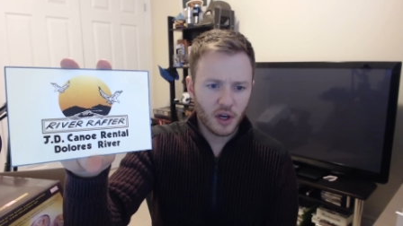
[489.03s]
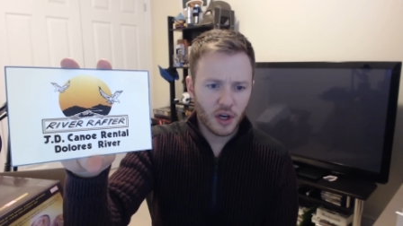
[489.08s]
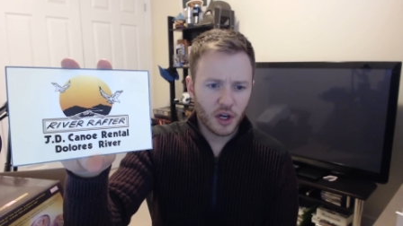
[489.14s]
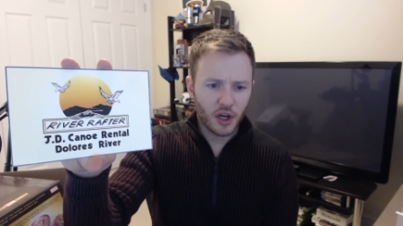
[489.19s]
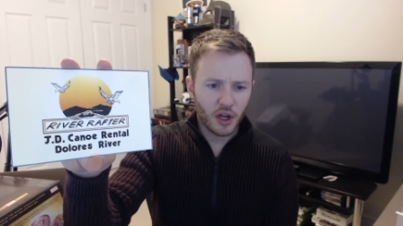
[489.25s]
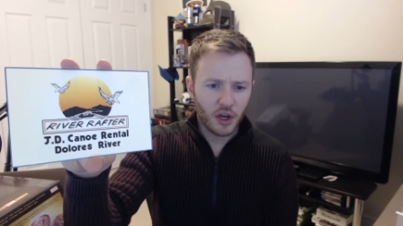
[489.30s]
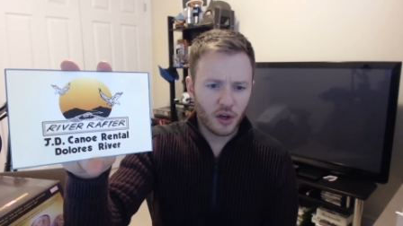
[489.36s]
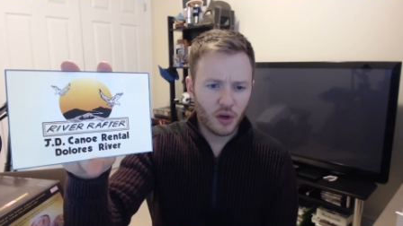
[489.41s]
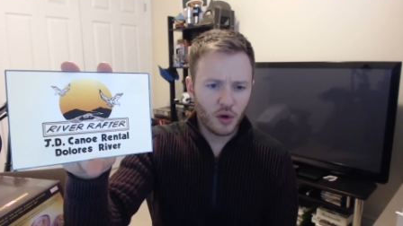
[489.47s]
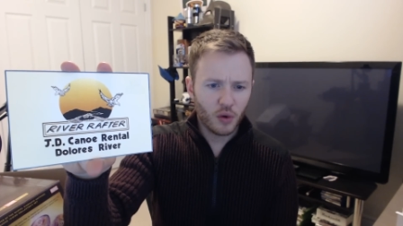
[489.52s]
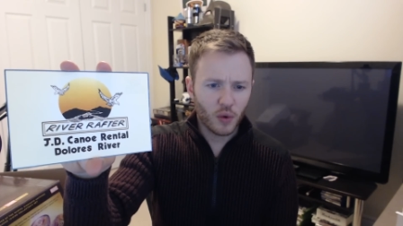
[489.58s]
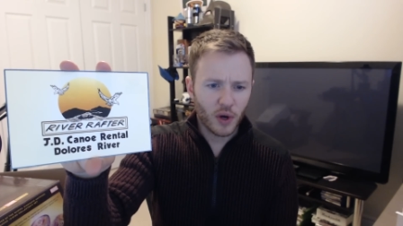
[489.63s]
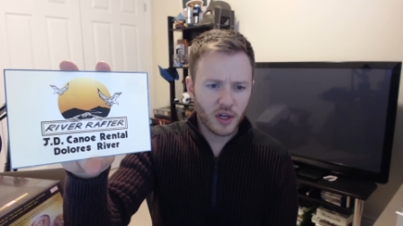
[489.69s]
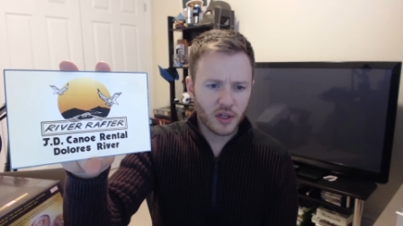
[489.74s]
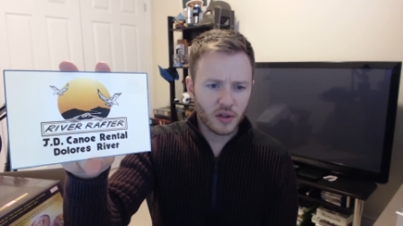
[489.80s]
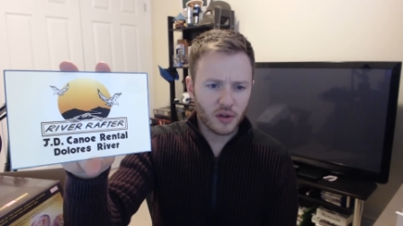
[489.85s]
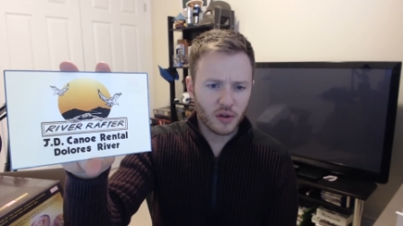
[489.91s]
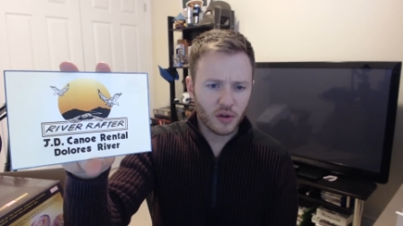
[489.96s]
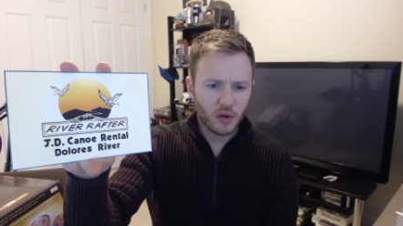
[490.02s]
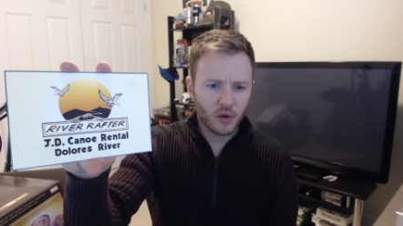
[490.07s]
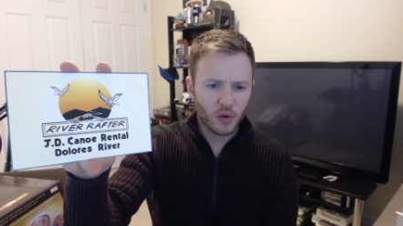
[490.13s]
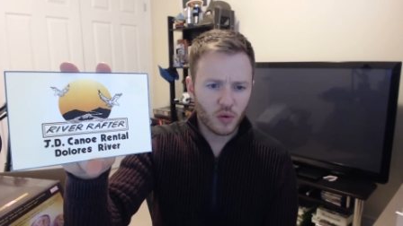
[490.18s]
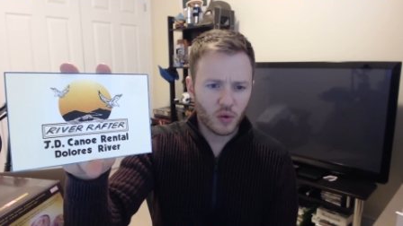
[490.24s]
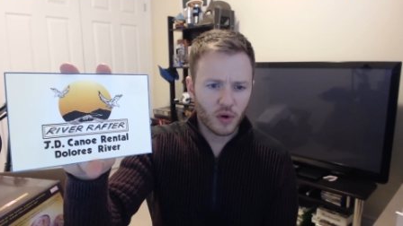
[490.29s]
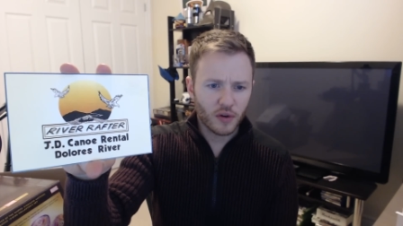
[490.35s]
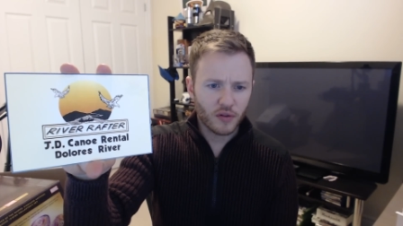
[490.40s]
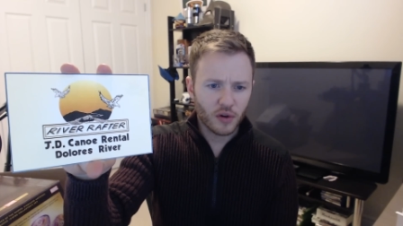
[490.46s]
Canoe Rental,
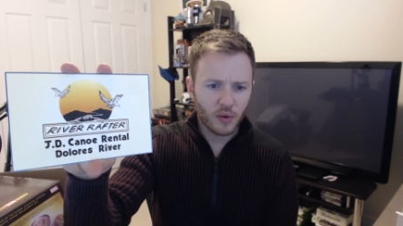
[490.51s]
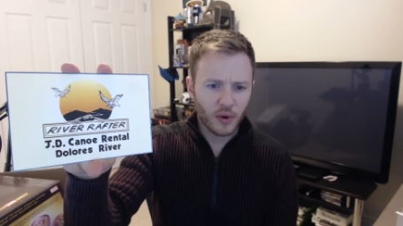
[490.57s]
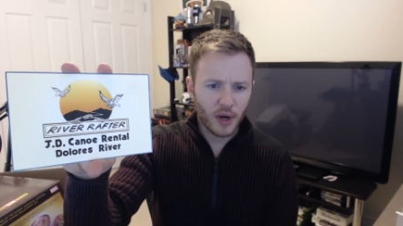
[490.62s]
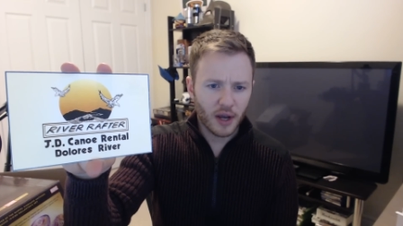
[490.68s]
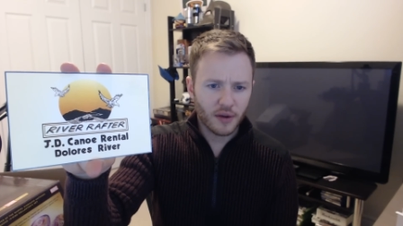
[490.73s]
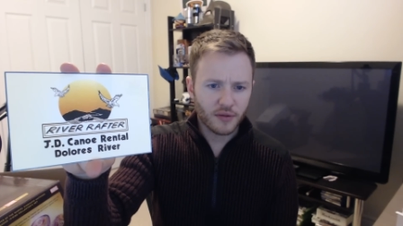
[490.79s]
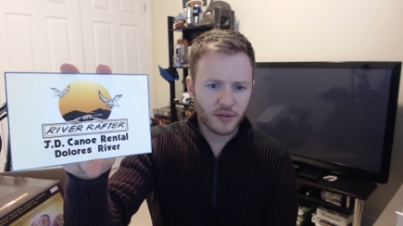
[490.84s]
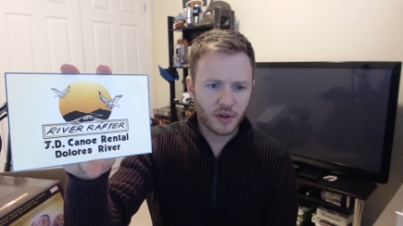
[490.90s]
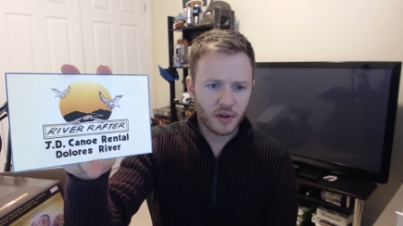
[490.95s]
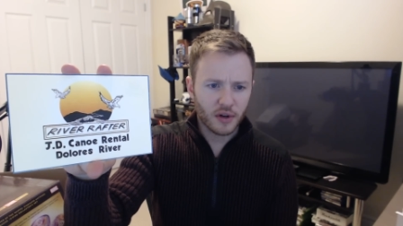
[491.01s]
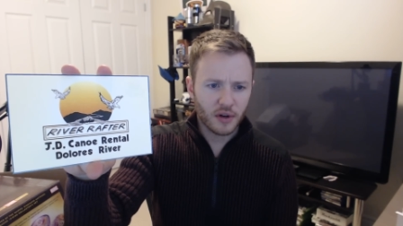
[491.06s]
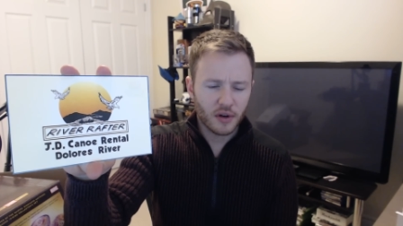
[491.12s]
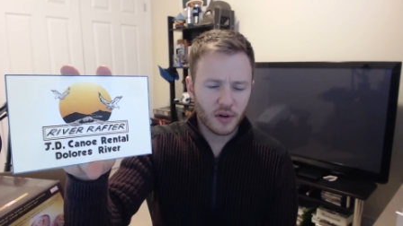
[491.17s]
River Rafter.